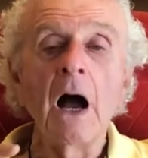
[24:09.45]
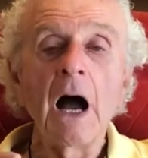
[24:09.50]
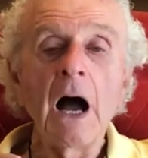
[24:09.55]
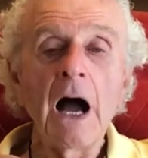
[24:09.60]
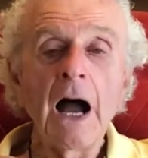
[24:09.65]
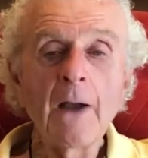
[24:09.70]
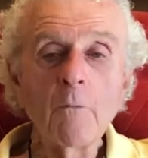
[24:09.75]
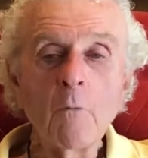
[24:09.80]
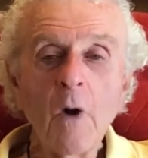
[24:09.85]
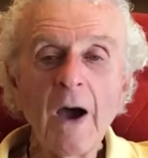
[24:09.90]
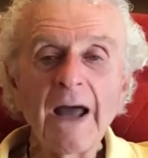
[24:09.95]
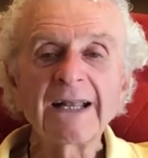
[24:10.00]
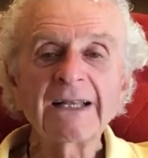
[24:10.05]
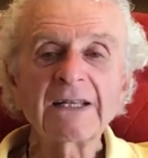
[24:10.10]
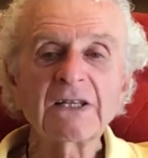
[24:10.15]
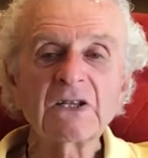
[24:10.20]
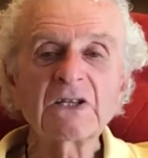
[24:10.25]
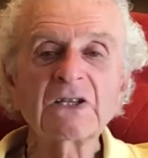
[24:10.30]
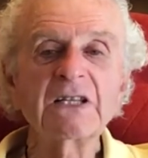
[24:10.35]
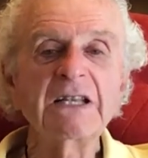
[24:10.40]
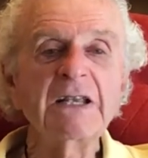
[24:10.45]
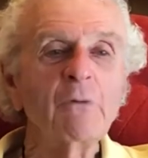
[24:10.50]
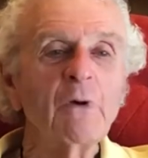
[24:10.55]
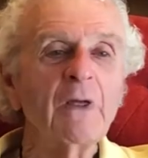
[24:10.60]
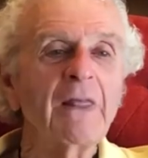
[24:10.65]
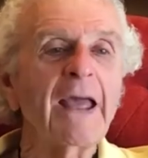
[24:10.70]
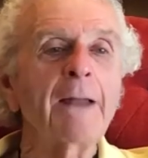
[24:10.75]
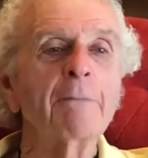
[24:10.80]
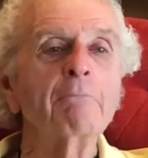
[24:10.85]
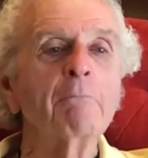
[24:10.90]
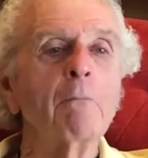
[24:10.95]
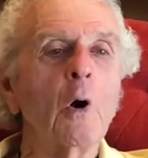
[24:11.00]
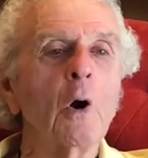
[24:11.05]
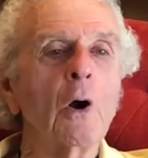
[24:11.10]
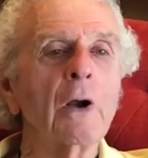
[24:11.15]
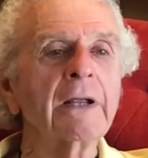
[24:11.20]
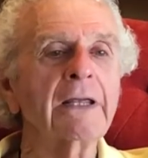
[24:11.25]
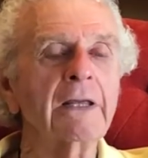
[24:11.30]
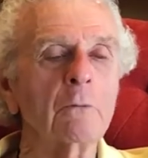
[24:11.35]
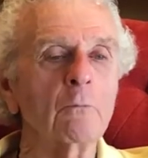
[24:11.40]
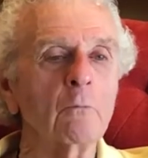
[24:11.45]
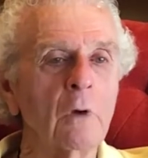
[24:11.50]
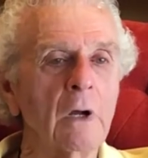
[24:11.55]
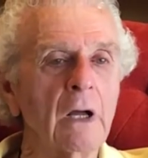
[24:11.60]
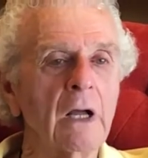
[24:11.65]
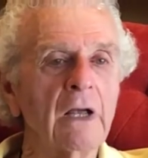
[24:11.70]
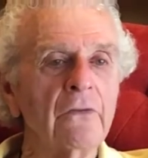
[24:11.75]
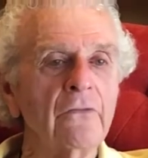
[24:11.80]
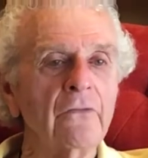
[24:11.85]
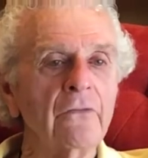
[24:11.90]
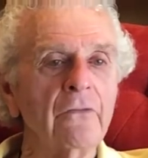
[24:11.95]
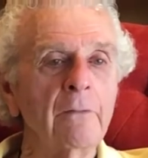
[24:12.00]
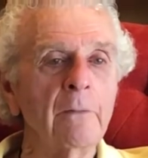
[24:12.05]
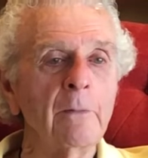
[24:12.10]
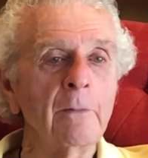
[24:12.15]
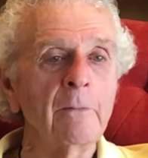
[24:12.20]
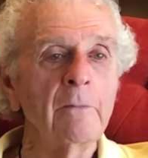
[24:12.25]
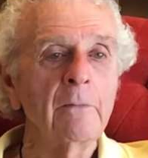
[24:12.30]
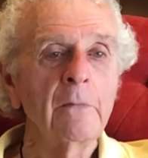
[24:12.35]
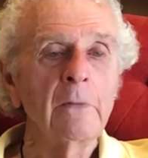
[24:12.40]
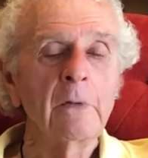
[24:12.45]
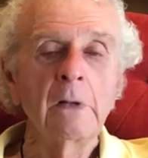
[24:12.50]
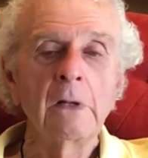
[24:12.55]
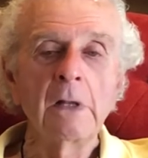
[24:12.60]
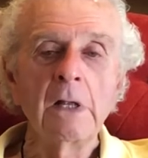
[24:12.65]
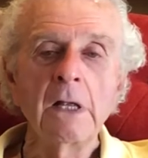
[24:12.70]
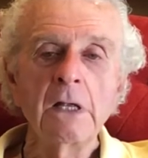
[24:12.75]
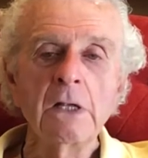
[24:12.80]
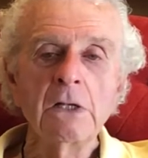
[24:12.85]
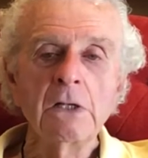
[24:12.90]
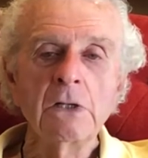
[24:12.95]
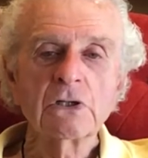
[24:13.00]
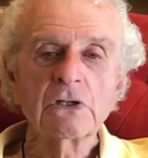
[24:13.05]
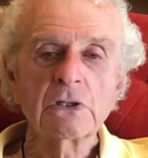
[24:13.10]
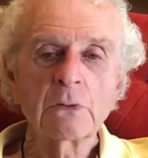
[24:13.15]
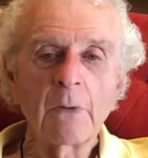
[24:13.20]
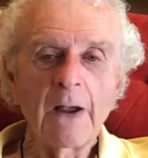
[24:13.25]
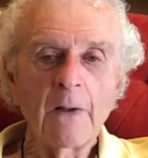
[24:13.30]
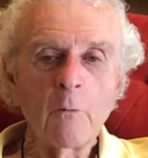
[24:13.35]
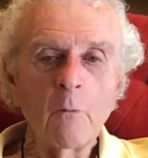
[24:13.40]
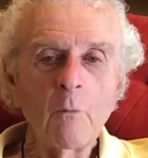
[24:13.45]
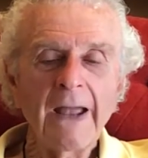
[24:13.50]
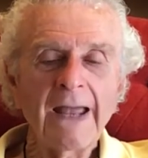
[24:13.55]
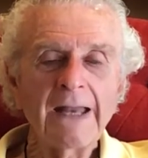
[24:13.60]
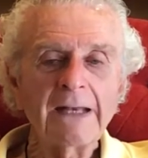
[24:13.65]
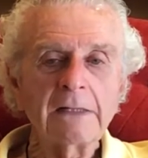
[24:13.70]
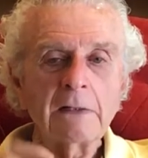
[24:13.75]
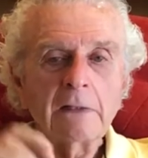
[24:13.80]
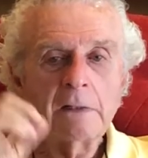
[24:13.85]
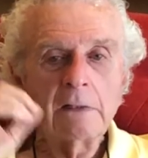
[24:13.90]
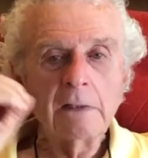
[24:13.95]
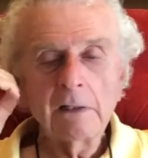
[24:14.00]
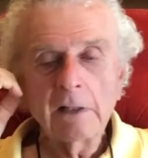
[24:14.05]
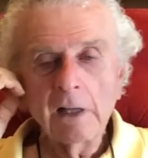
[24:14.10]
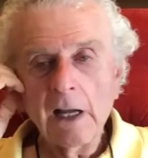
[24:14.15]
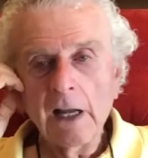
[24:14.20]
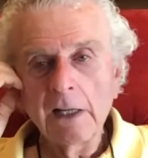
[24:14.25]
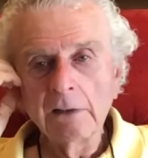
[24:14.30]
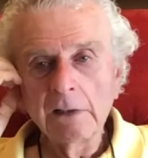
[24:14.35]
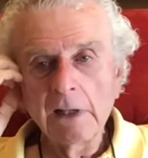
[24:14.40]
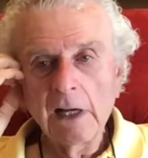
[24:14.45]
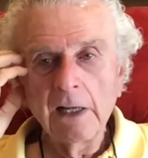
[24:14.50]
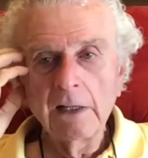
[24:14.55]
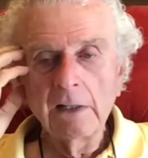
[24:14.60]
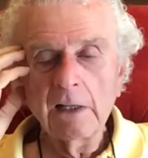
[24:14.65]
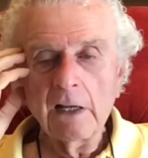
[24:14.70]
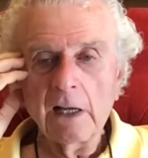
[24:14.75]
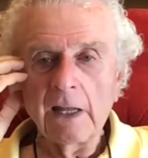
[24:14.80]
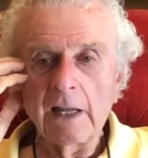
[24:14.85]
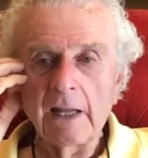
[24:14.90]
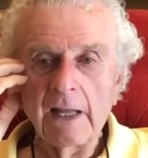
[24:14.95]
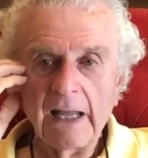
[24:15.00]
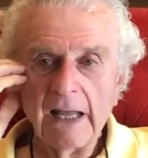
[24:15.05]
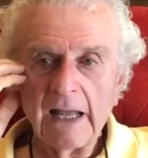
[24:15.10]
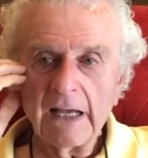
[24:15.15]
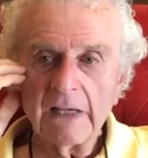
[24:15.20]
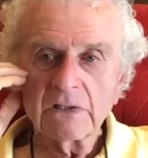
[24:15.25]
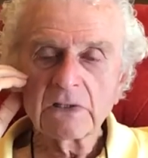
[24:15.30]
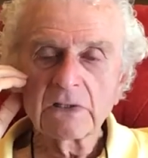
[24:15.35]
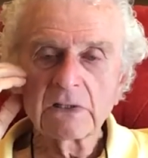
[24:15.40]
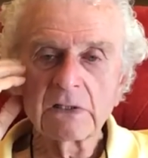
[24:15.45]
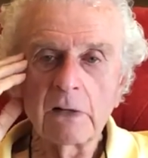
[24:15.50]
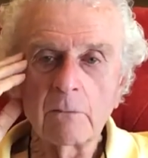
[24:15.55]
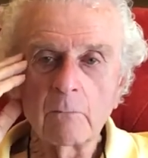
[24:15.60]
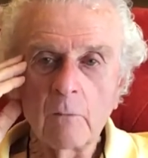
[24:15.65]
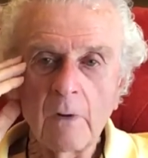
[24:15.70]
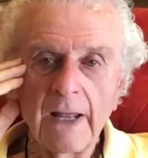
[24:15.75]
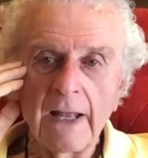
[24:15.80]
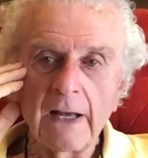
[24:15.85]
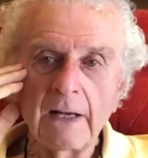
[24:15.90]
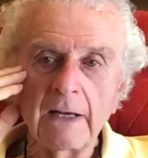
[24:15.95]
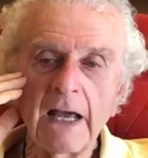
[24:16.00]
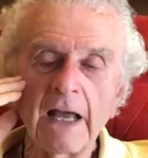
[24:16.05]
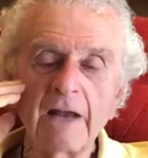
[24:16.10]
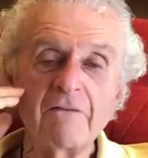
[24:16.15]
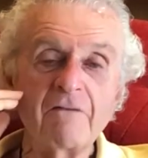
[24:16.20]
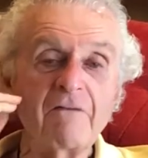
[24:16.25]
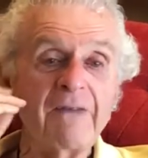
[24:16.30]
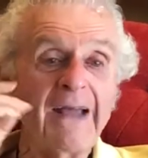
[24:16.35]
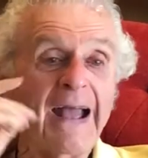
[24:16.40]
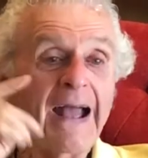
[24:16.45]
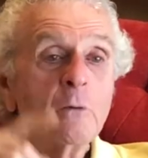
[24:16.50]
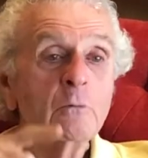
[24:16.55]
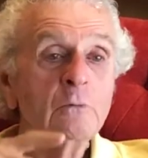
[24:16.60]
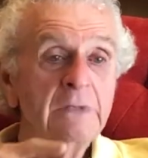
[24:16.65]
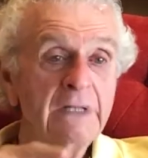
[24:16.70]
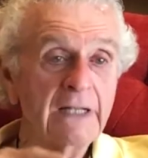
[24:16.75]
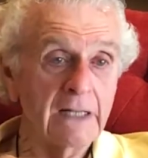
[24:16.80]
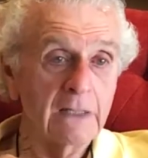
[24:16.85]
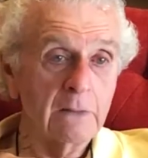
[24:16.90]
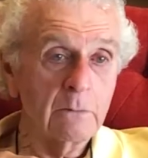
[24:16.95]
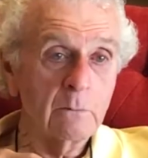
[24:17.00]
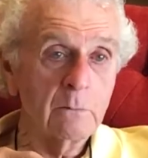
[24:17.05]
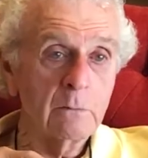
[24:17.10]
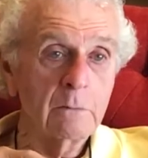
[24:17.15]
I wanted to see where that market was. So I went, I asked and went and found it.